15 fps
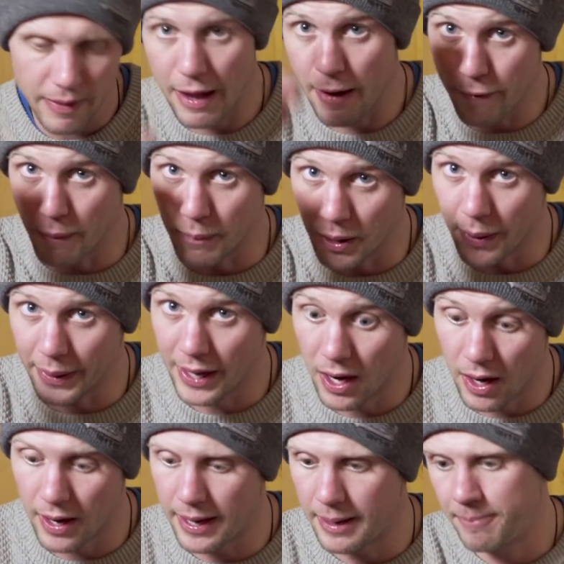if I'm going
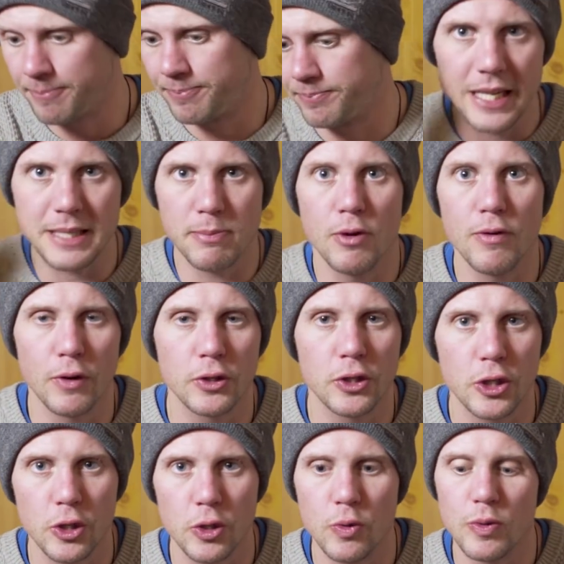high. Let's move on
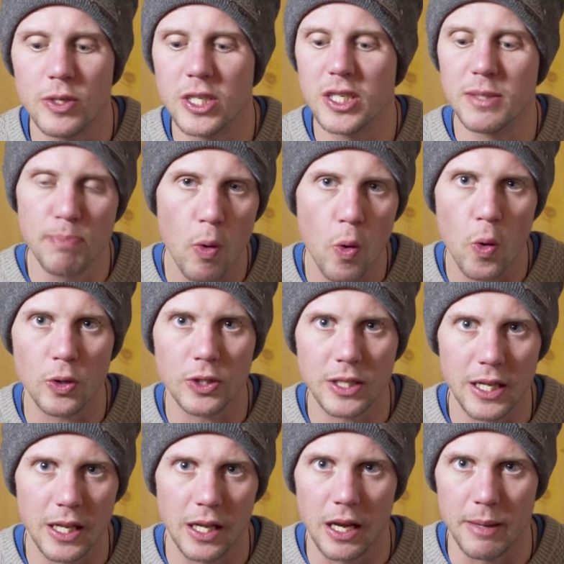to sport
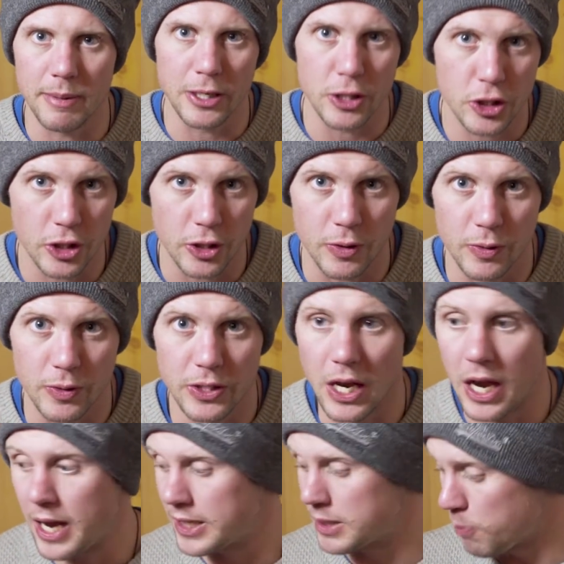climbing shoes.
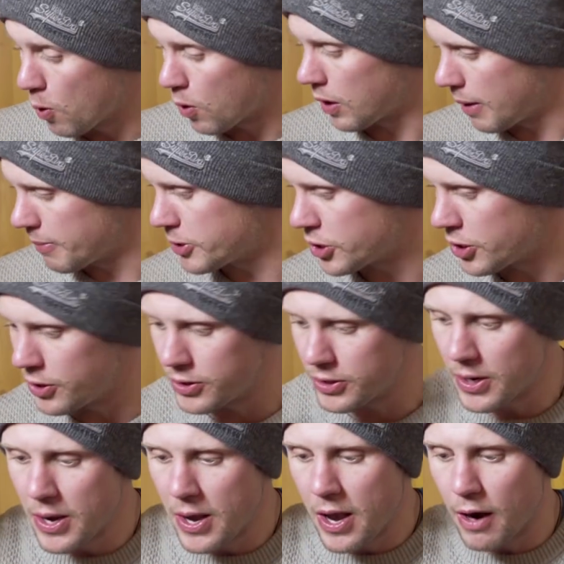Sport climbing
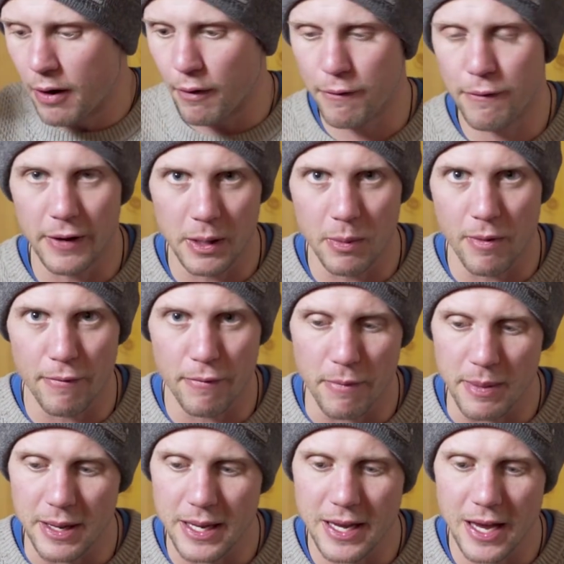shoes are a funny one for
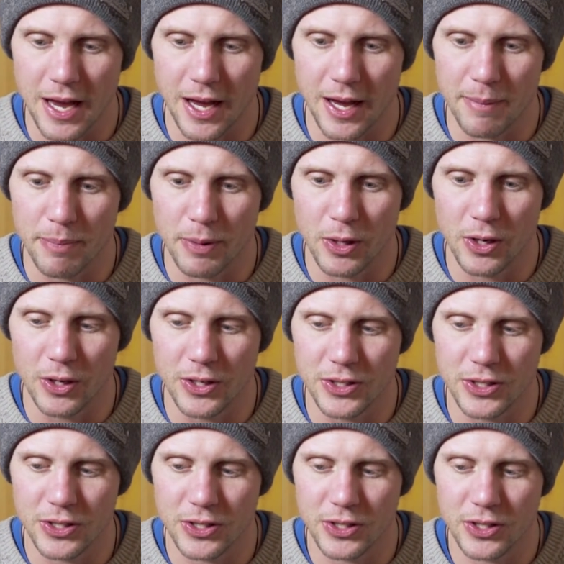me
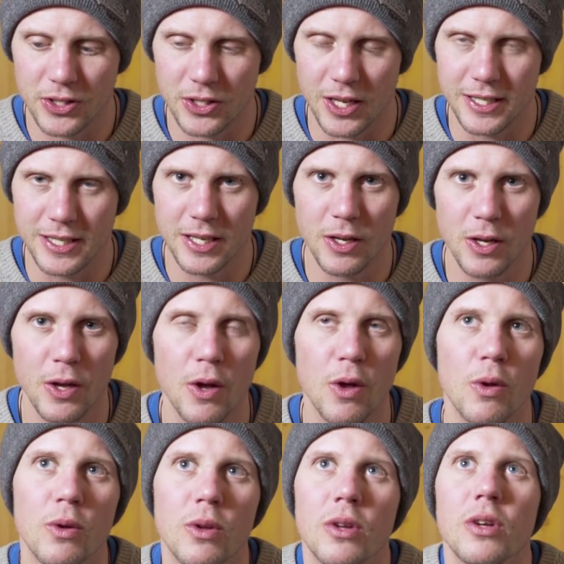because
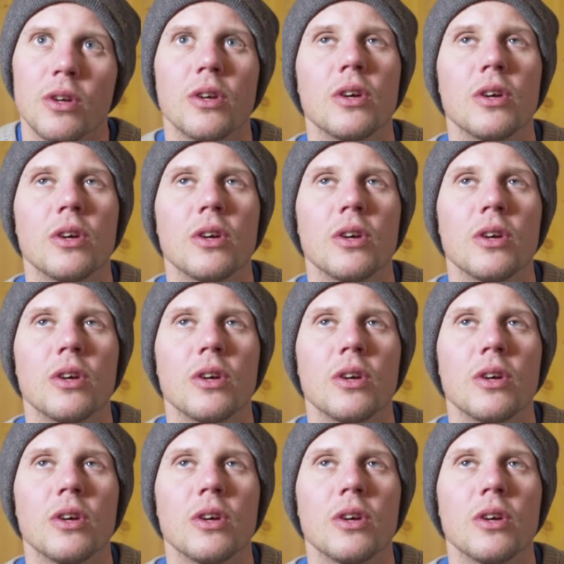until,